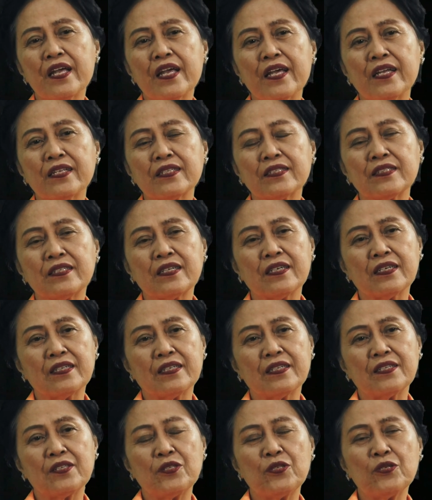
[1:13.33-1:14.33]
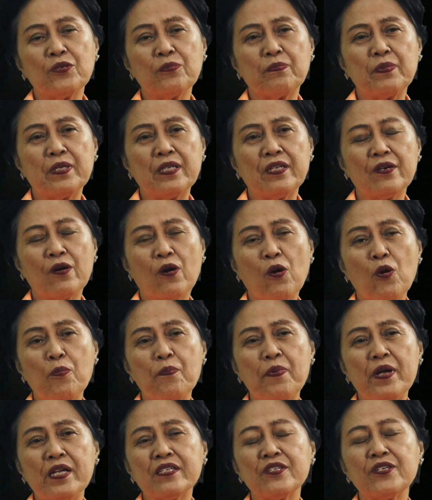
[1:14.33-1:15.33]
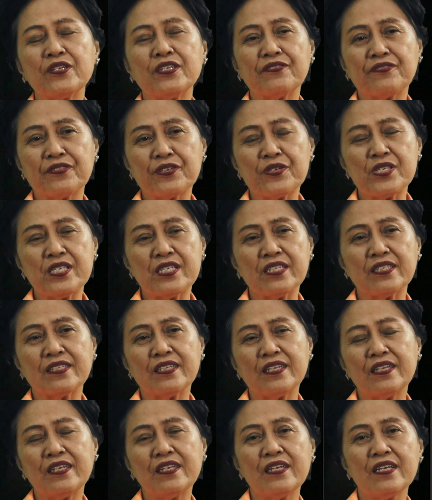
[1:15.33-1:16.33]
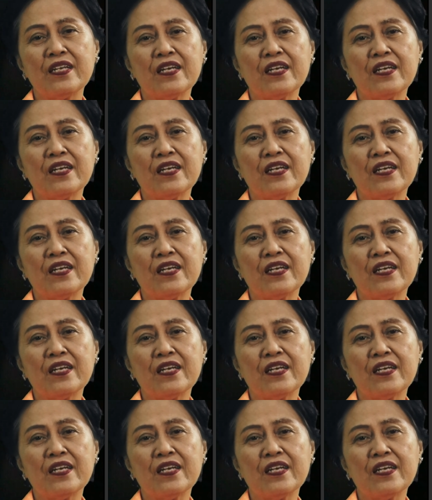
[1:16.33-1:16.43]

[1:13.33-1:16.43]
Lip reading: and the UP Open University.